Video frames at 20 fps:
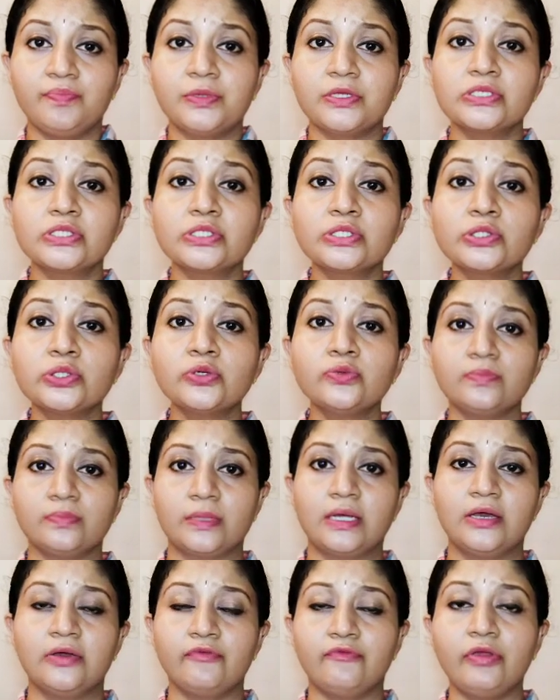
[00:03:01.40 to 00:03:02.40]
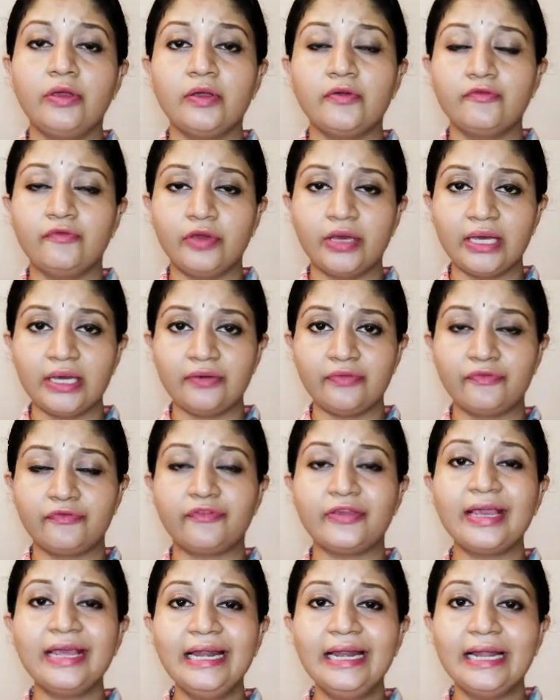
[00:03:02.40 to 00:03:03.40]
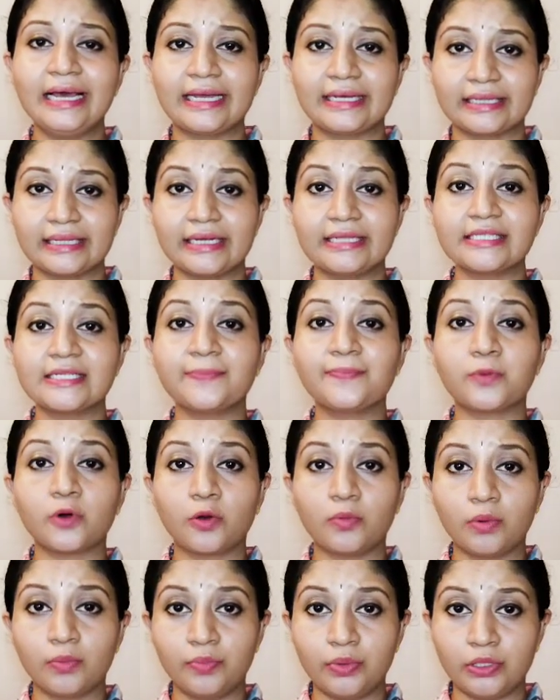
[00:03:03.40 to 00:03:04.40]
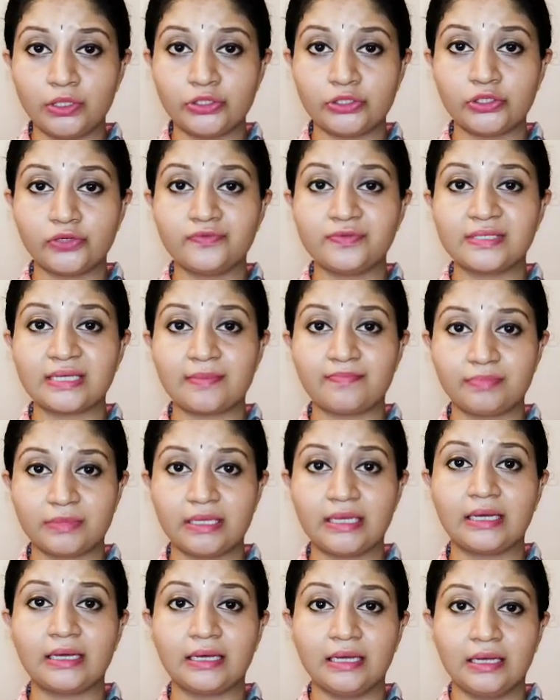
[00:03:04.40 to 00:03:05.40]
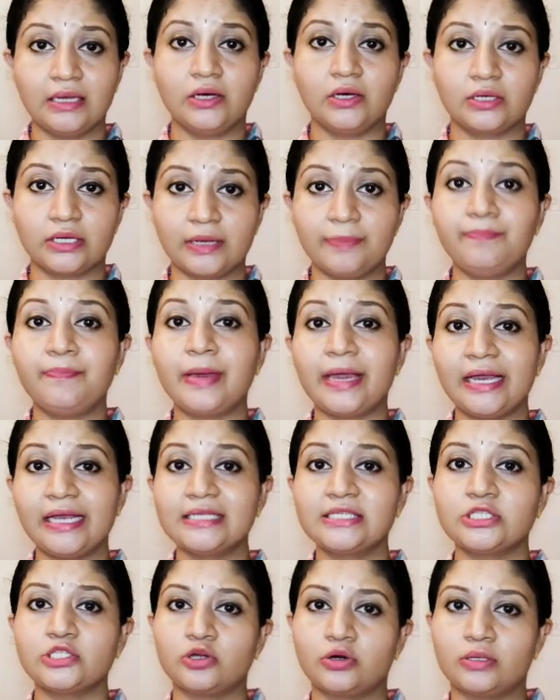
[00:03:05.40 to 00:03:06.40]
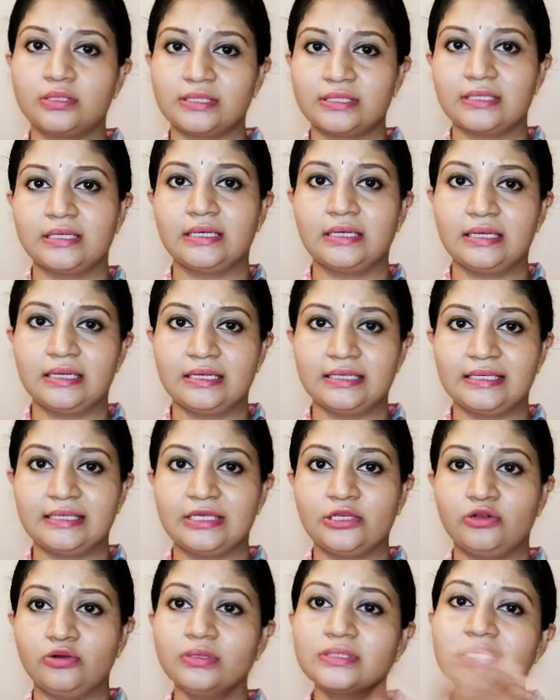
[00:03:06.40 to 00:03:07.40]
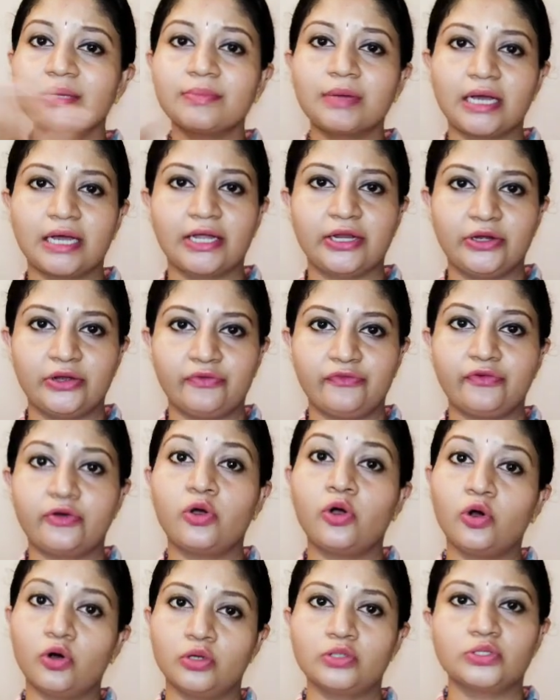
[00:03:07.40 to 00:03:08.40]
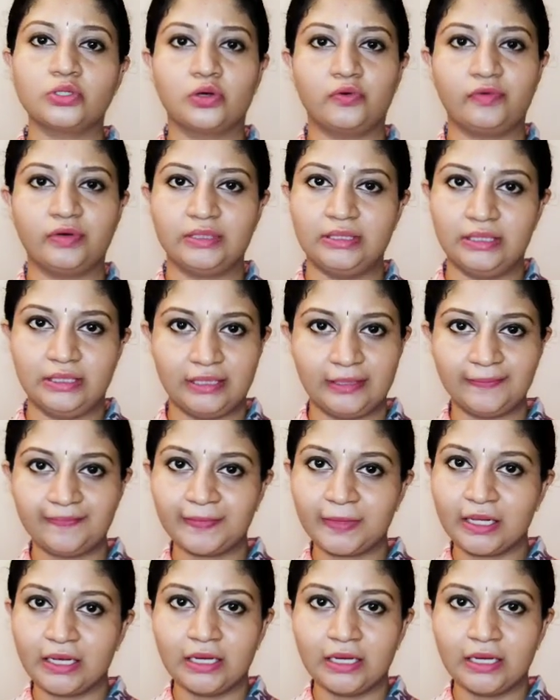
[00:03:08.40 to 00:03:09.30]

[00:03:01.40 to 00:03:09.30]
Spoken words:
presume, we feel like there is a probability of something, okay, based on, some kind of cause over there.